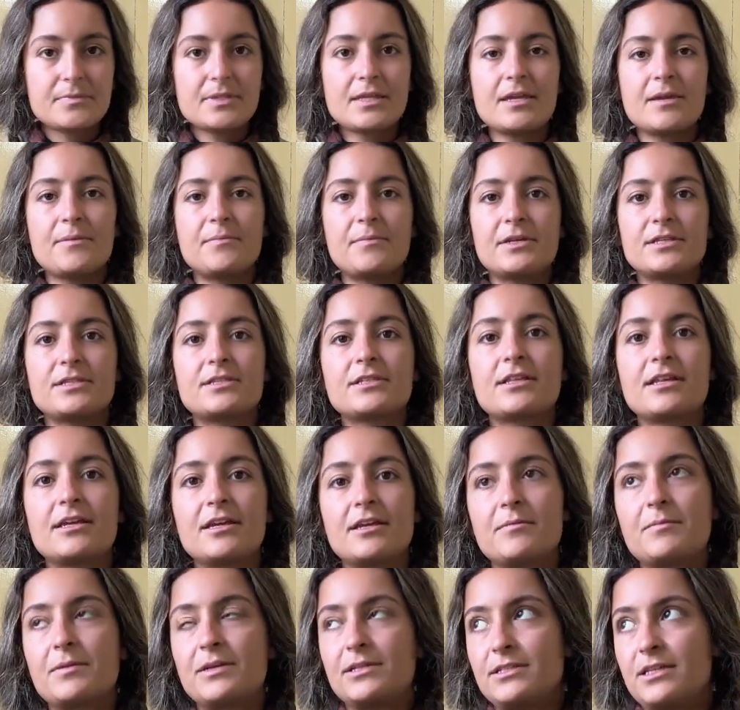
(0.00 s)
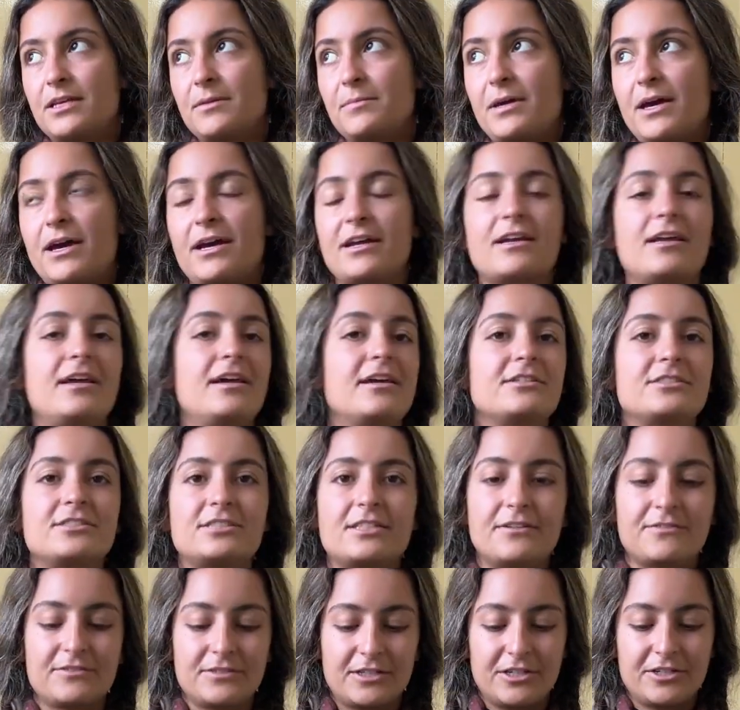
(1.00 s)
Basically in my day pack, I just
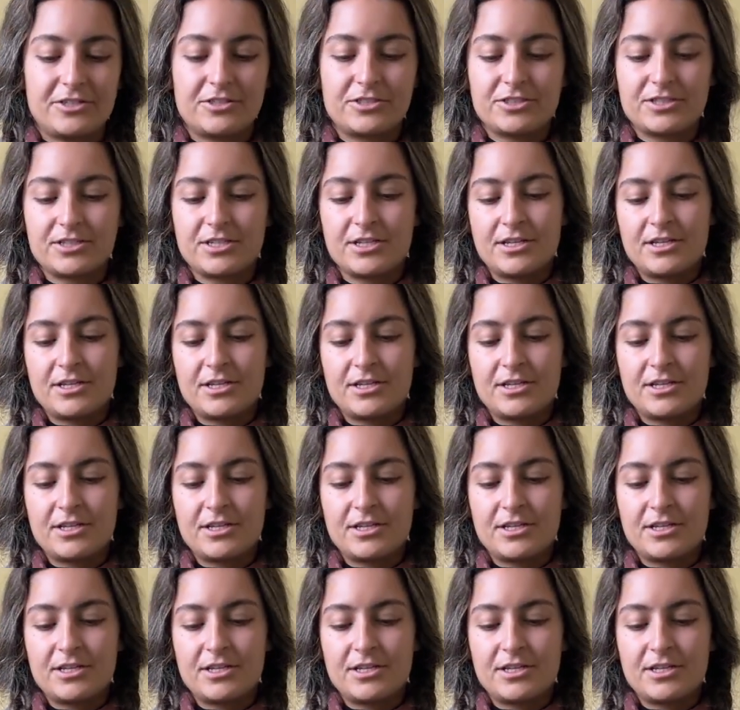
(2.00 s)
have layers.